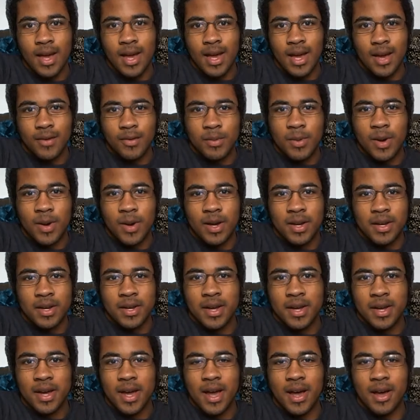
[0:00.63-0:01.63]
Everybody,
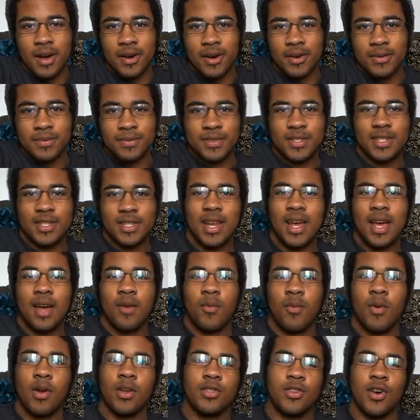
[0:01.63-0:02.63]
today I
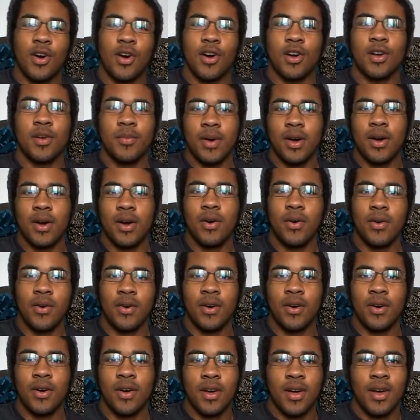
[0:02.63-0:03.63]
want to talk about
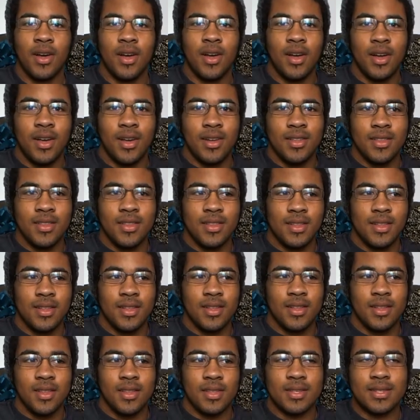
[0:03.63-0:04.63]

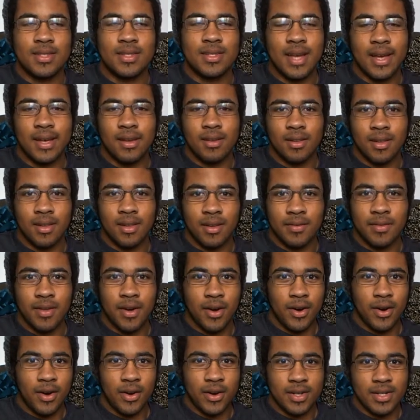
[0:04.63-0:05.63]
the cycle of the
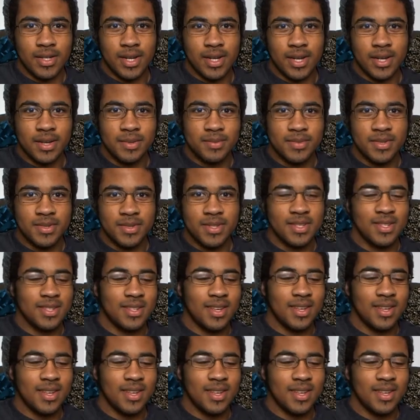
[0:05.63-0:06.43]
archetypes.